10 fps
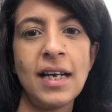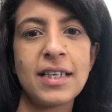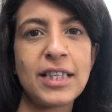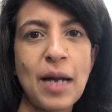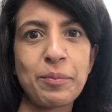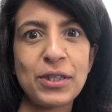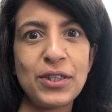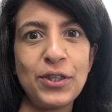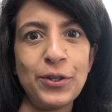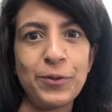Chapter
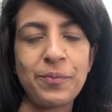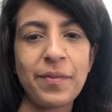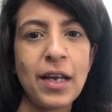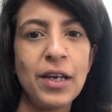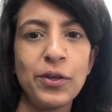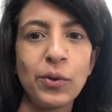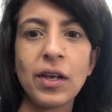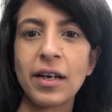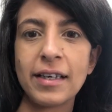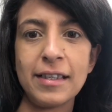2. You're
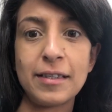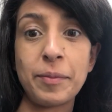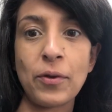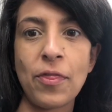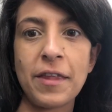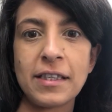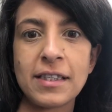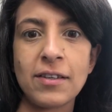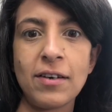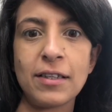lucky to be on this
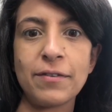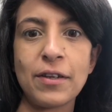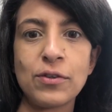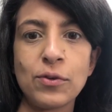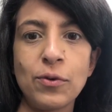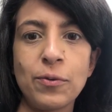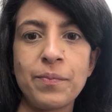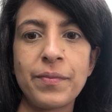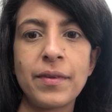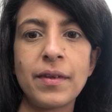side of the door.
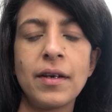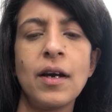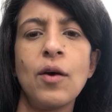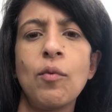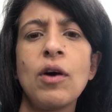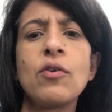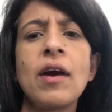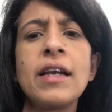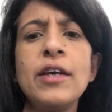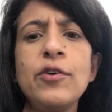While
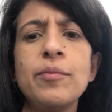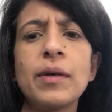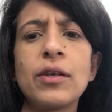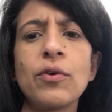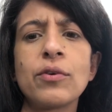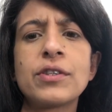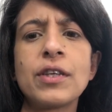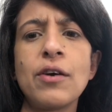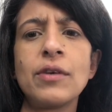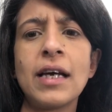Granny Uma locked
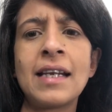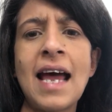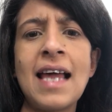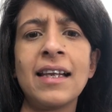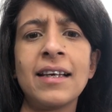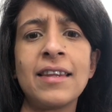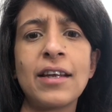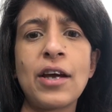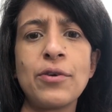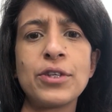Zola and Ella in the
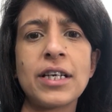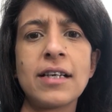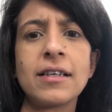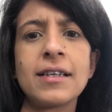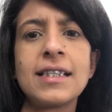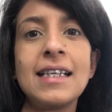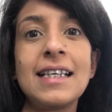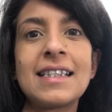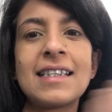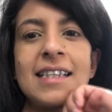goat shed, I
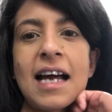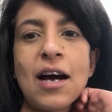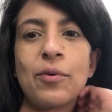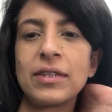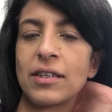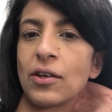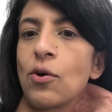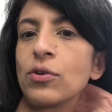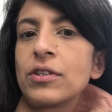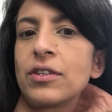sneaked Tao into the
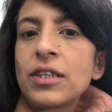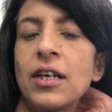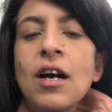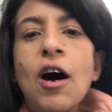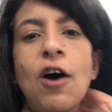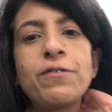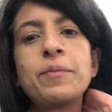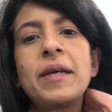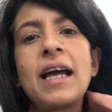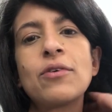cottage. After
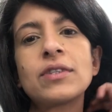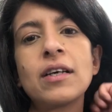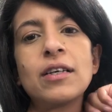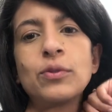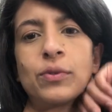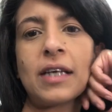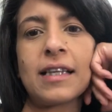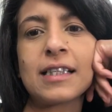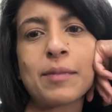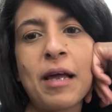being outside all day,
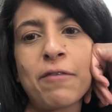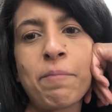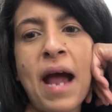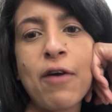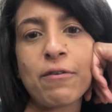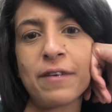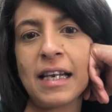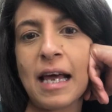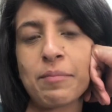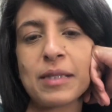the smell of paraffin
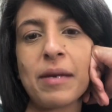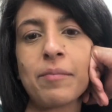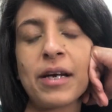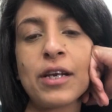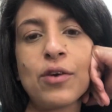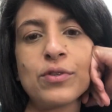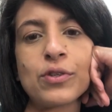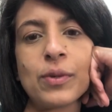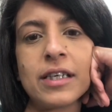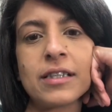lamps made my nose
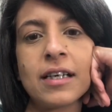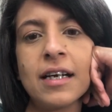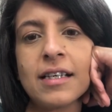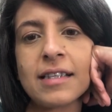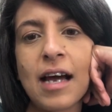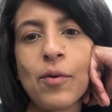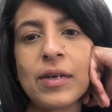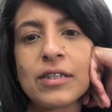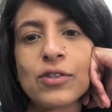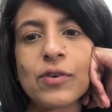twitch. Tao
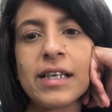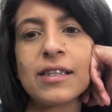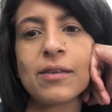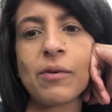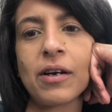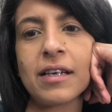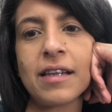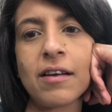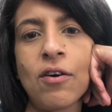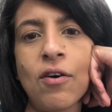went straight to the rug near
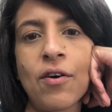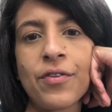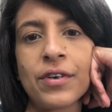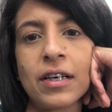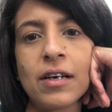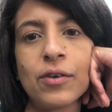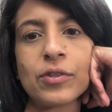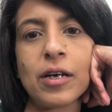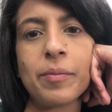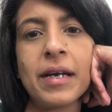the hearth and curled
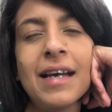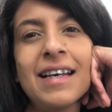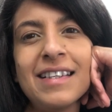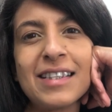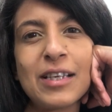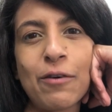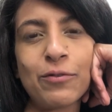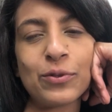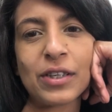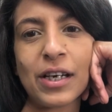up. He
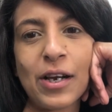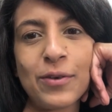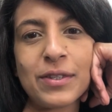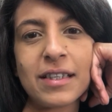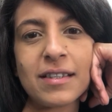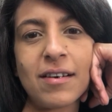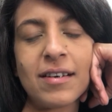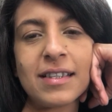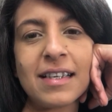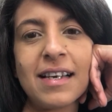snuffled and closed his
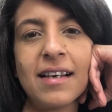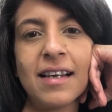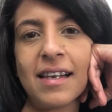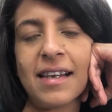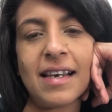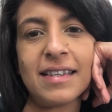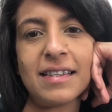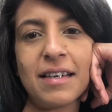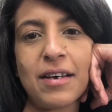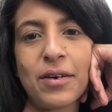eyes.
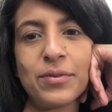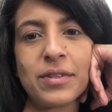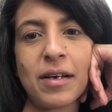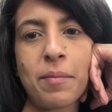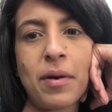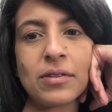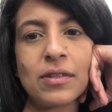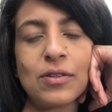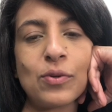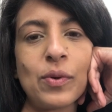"Lazy goat," I
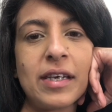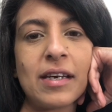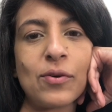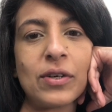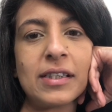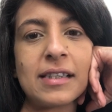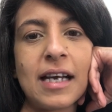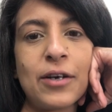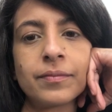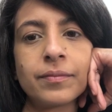muttered, tweaking on his
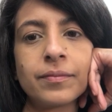tail.